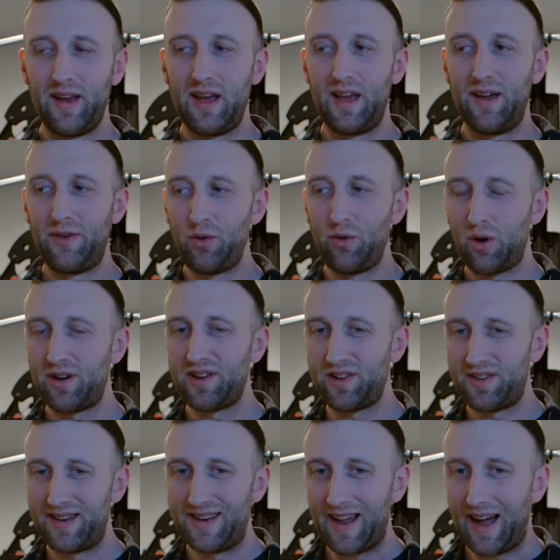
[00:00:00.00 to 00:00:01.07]
If you are
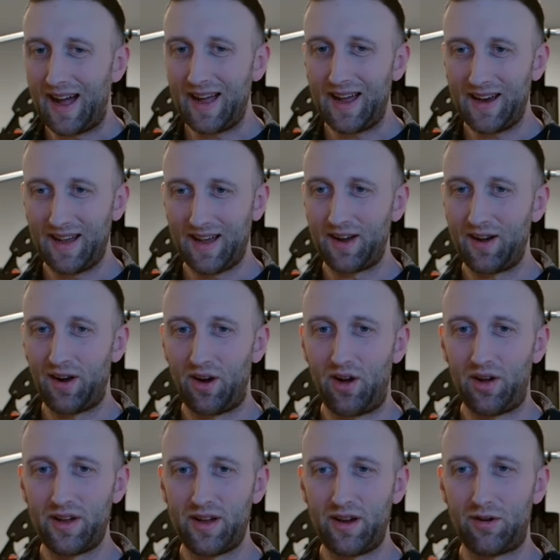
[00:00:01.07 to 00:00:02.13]
just dieting
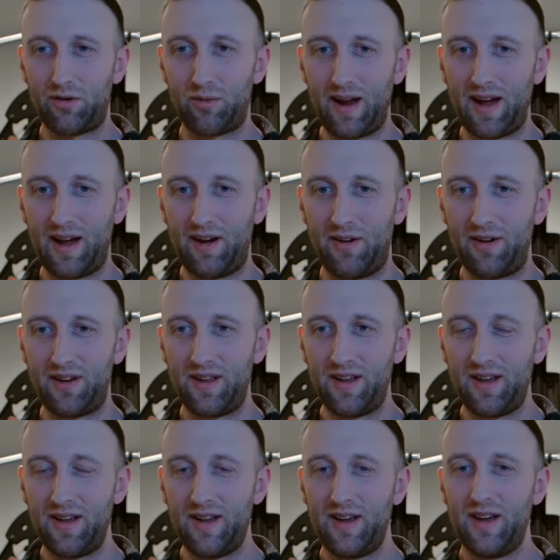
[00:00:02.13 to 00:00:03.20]
all year round,
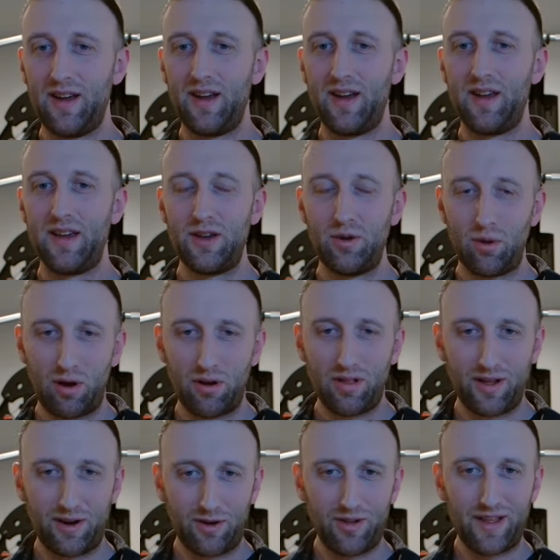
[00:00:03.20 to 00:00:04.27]
you are
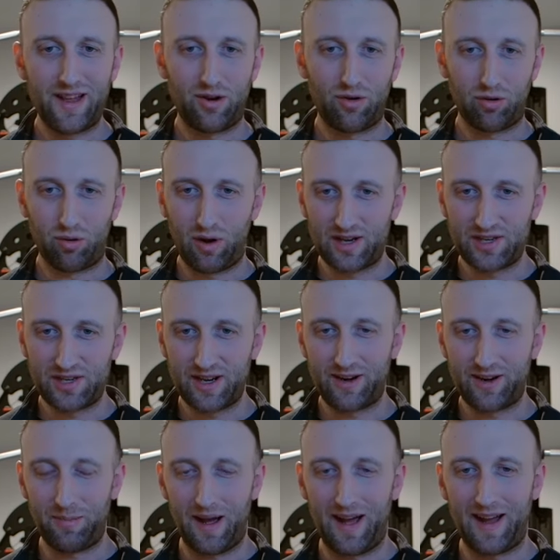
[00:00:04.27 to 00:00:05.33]
literally crushing
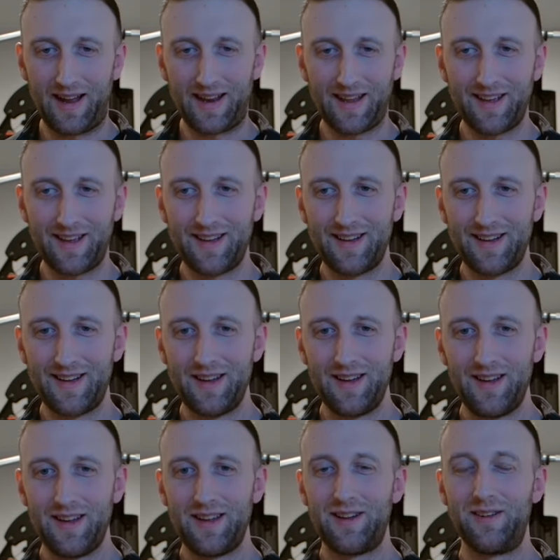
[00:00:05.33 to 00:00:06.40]
your body.
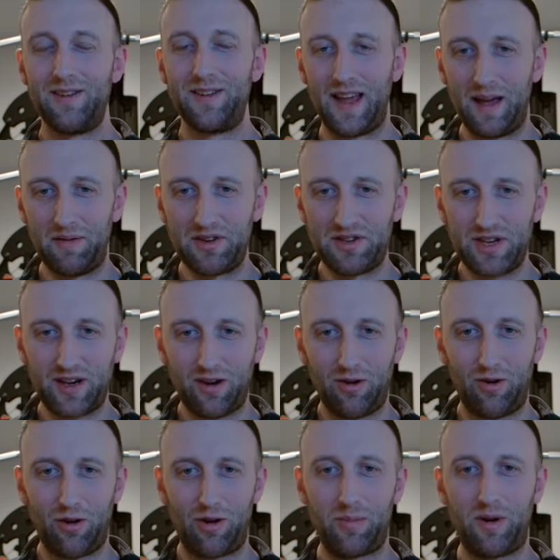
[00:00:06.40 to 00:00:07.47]
You're damaging your
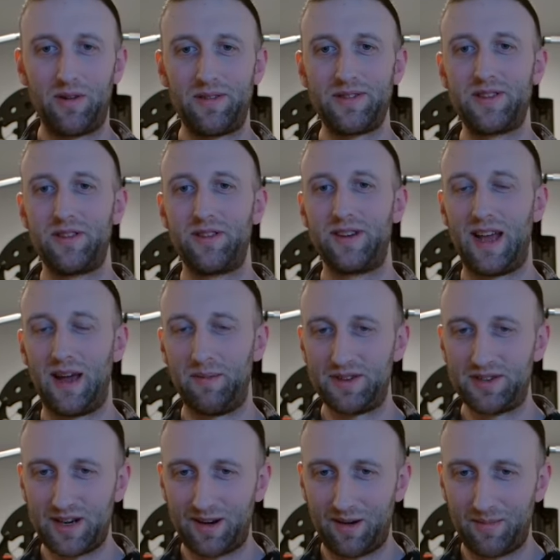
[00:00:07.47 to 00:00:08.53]
hormones, you're
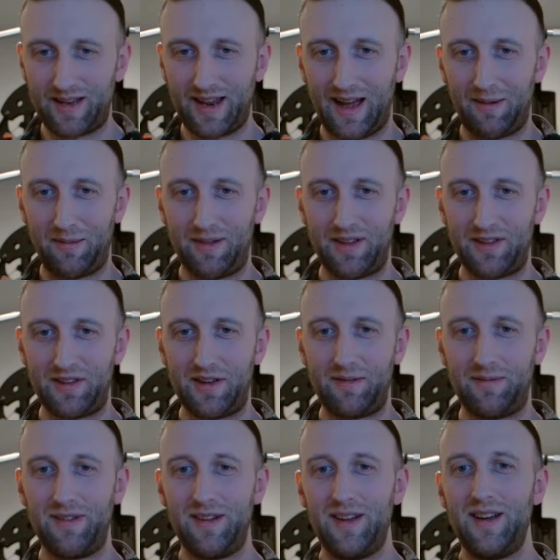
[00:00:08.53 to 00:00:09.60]
damaging your
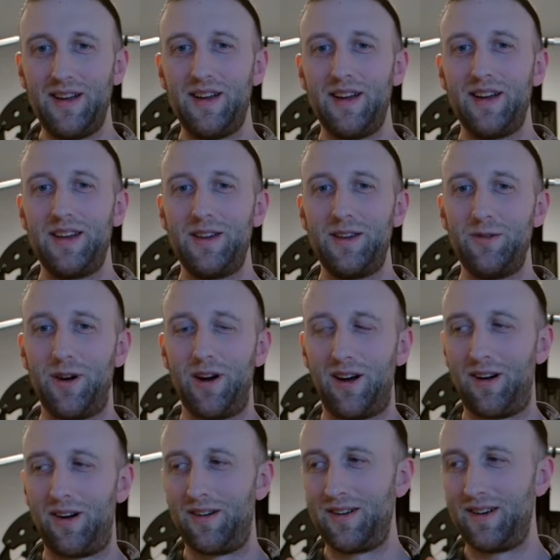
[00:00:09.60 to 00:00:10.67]
metabolism,
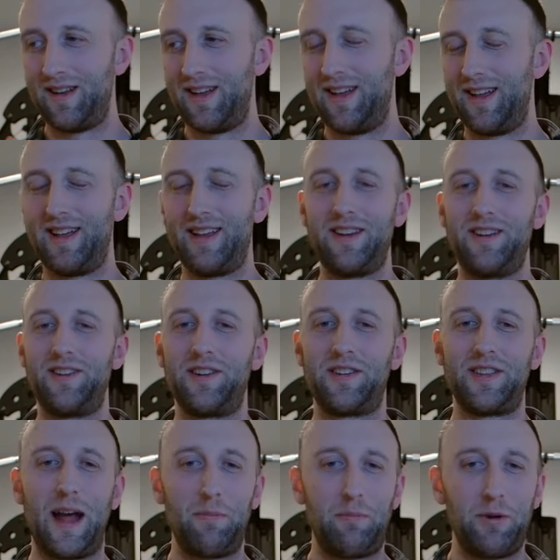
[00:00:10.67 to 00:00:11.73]
you're
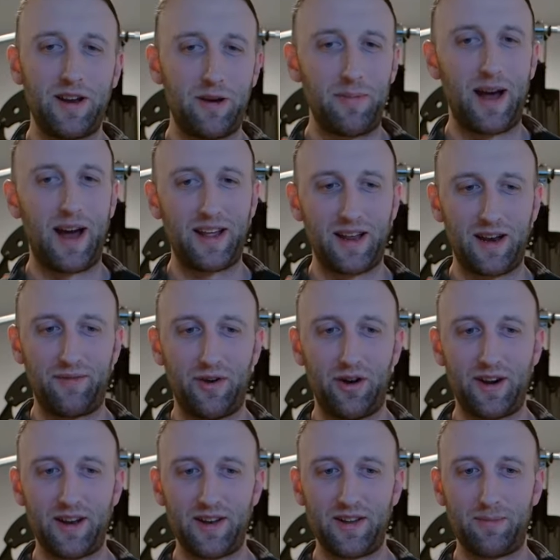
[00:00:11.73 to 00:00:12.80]
just not putting your body in a
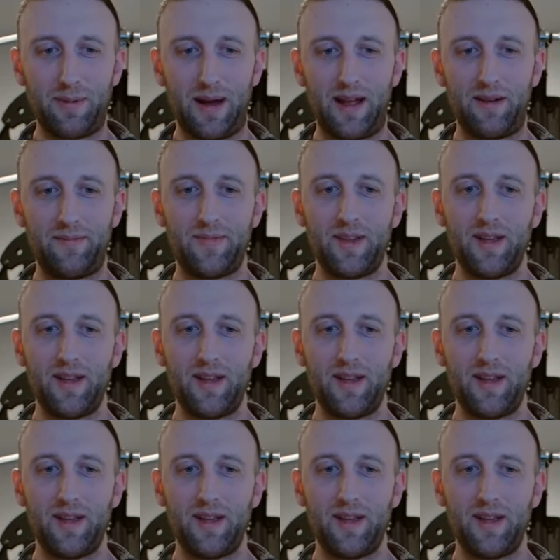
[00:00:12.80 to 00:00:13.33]
very good spot.